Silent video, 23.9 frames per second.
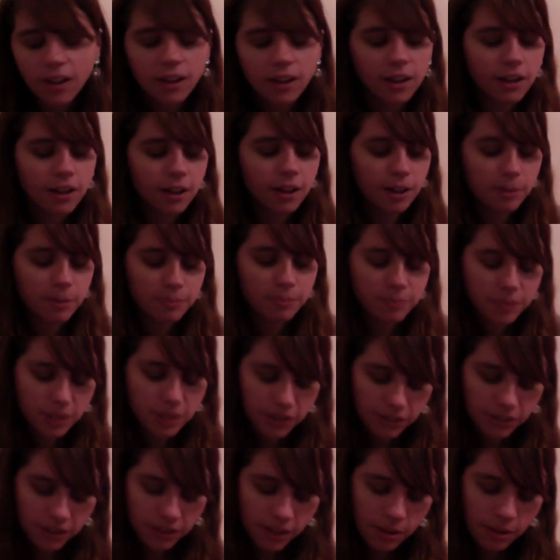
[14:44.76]

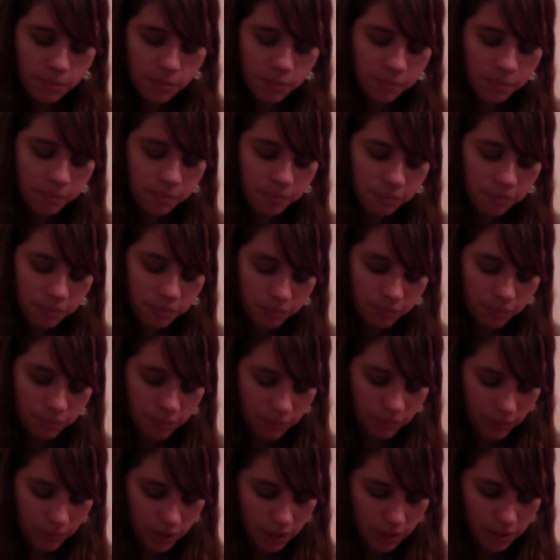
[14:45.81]
Now
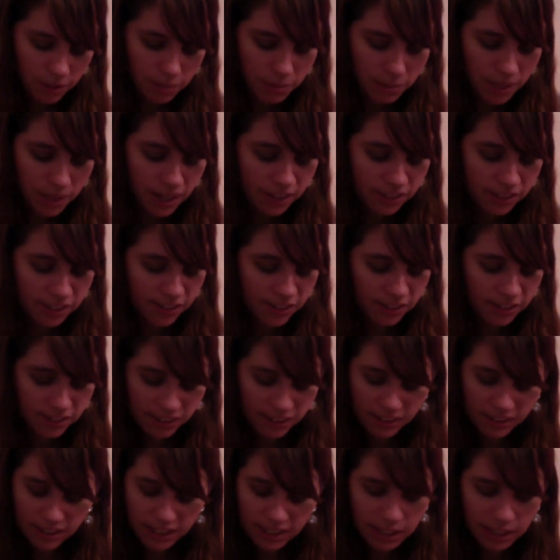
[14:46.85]
the box
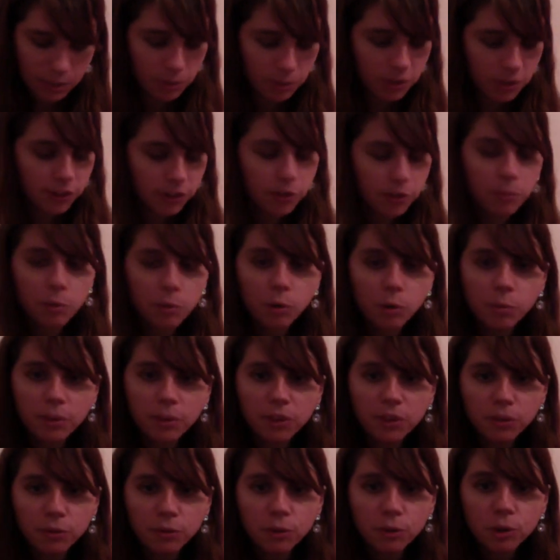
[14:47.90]
isn't labeled, so I'm hoping
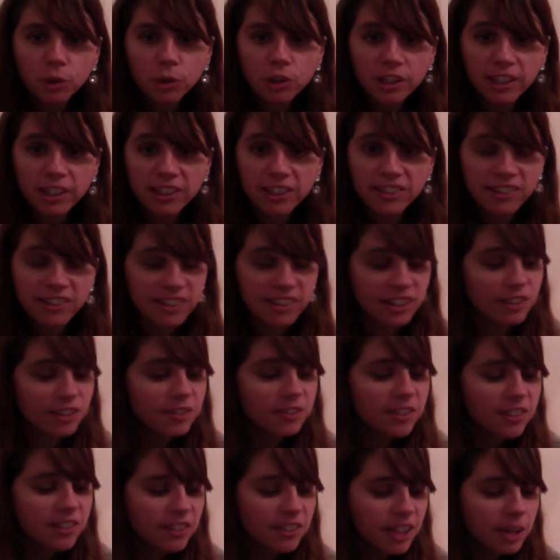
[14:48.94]
the roll itself
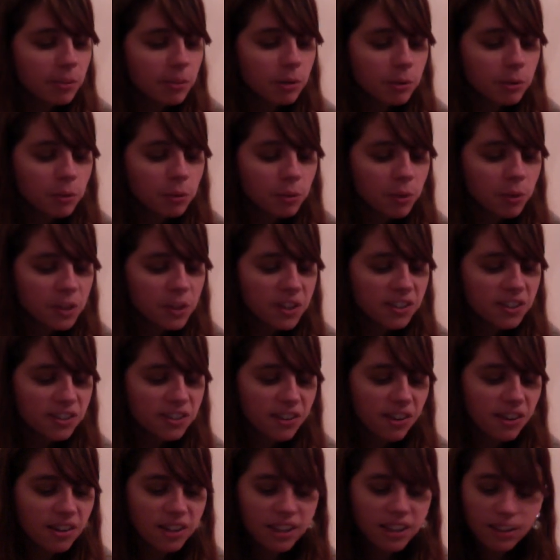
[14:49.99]
is labeled with what the
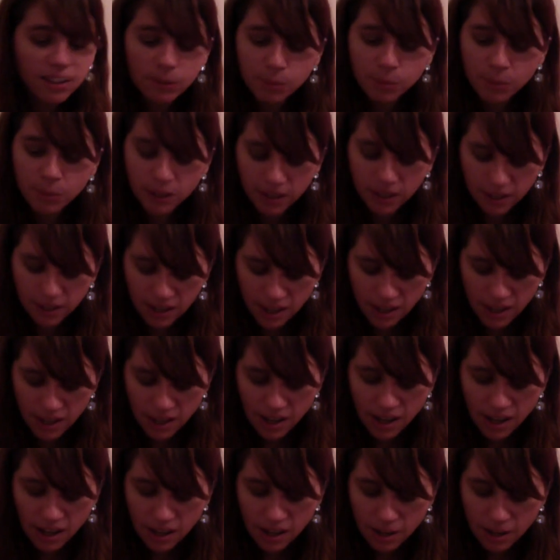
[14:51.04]
song is, but
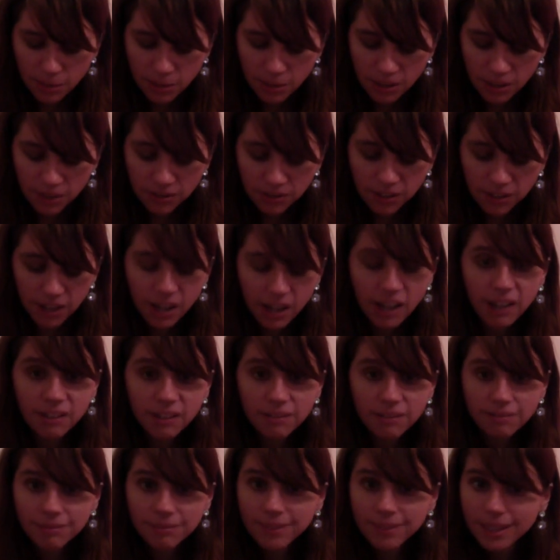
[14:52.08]
if not,
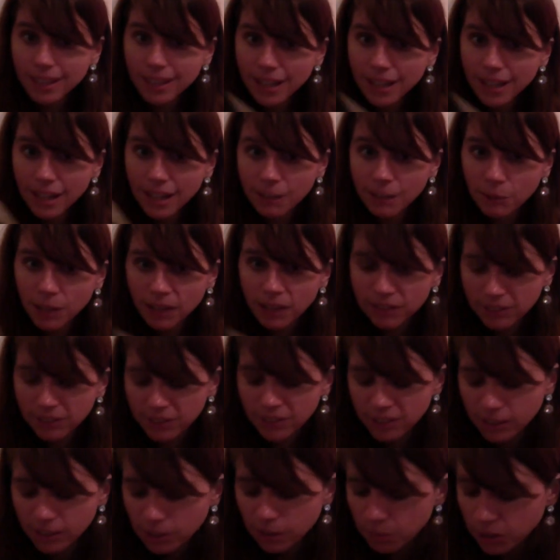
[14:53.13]
I will have to
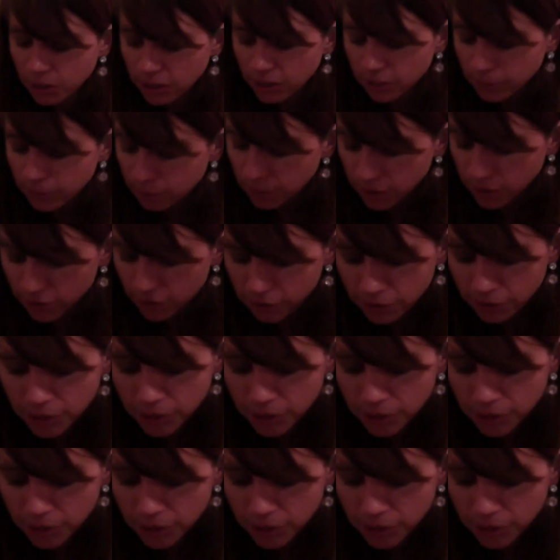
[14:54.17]
sell them as mystery